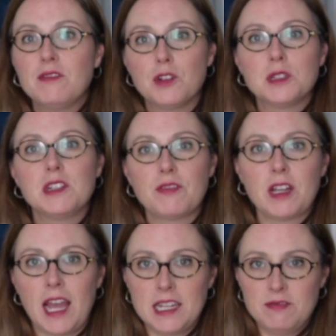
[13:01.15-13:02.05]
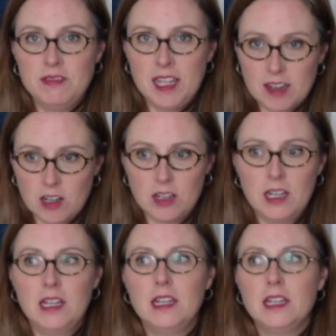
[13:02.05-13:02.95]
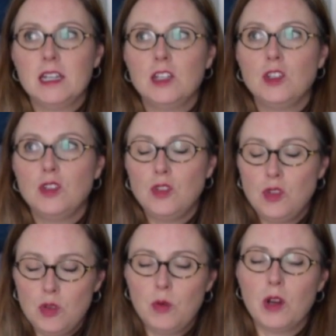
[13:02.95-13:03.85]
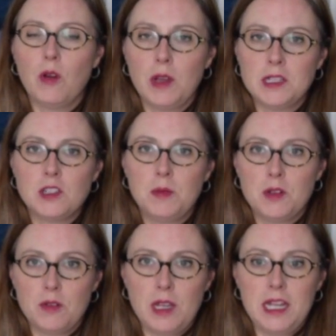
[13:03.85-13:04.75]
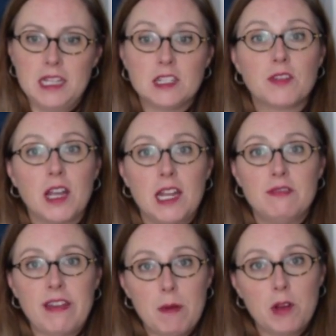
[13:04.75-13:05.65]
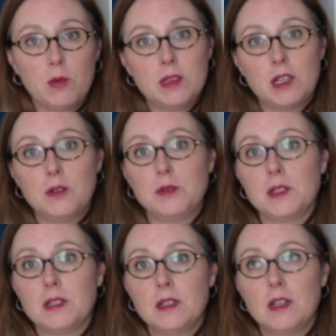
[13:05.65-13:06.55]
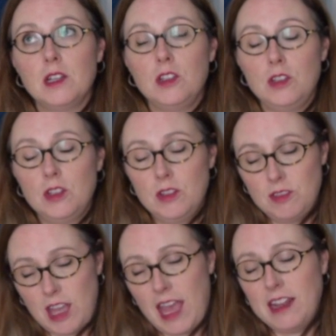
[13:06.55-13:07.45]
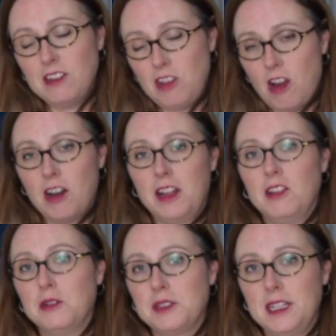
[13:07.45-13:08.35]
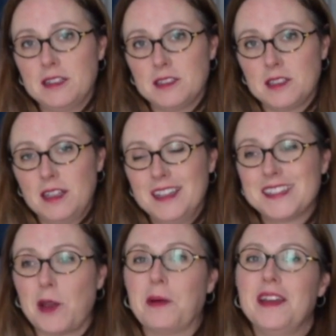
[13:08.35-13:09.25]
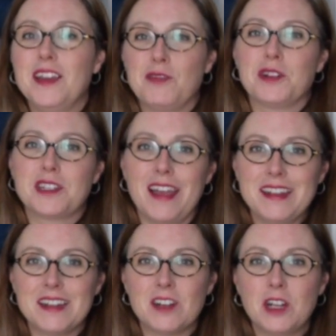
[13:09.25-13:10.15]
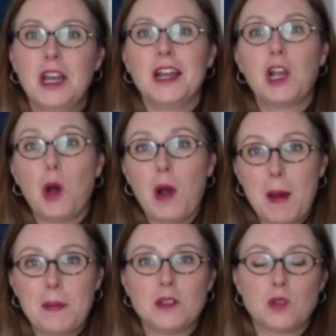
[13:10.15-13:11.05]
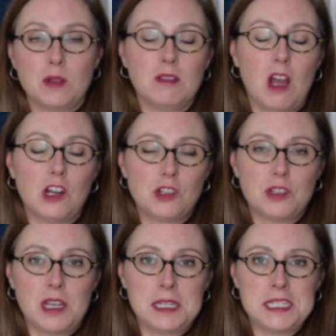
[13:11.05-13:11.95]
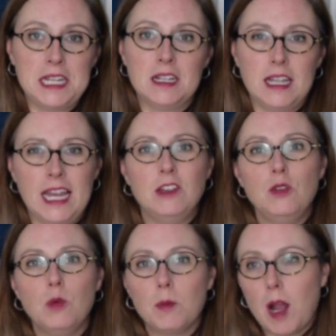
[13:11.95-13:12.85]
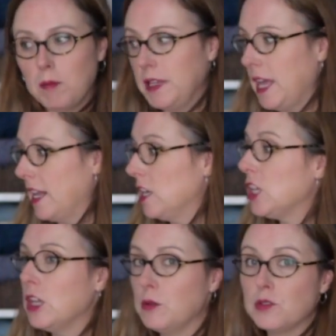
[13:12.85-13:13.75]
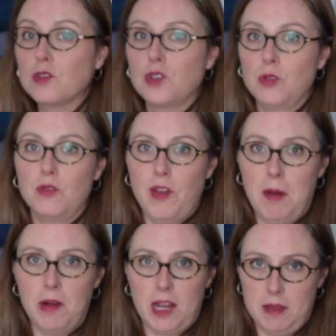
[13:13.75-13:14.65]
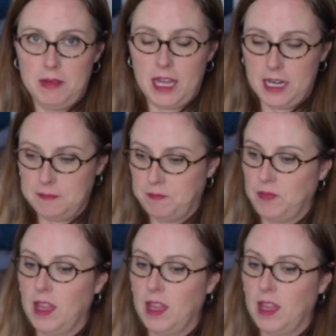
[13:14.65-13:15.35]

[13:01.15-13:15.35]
if you're a different kind of knitter, you are going to be creating a different kind of fabric with that yarn and those needles. So if you're a tight knitter, go up to a larger size needle and you will probably get close to the fabric I'm getting.